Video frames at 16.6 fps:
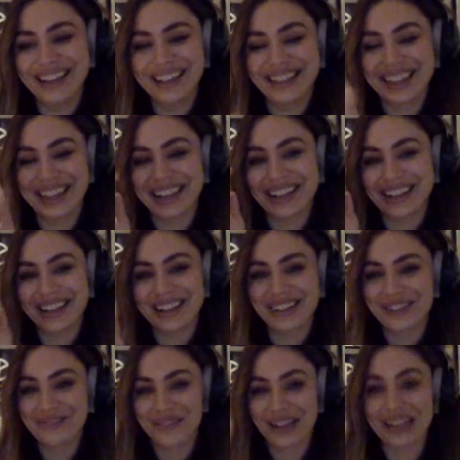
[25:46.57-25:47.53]
i think an
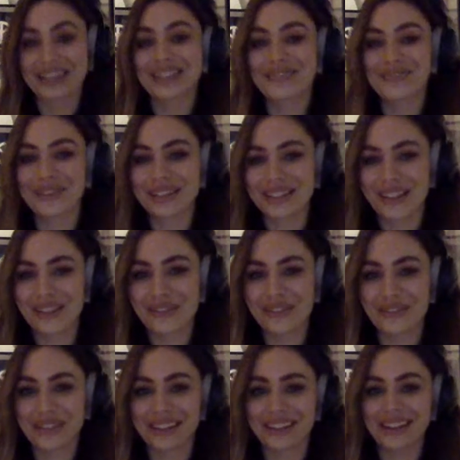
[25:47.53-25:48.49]
advice to myself
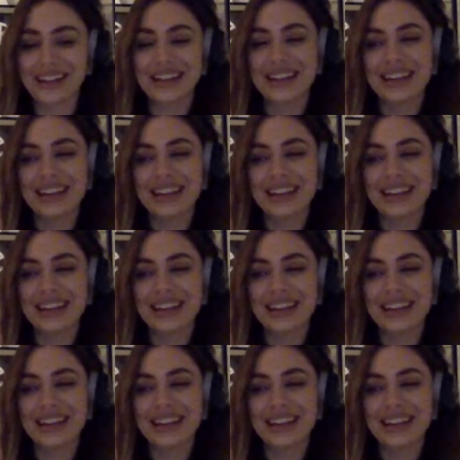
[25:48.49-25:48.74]
even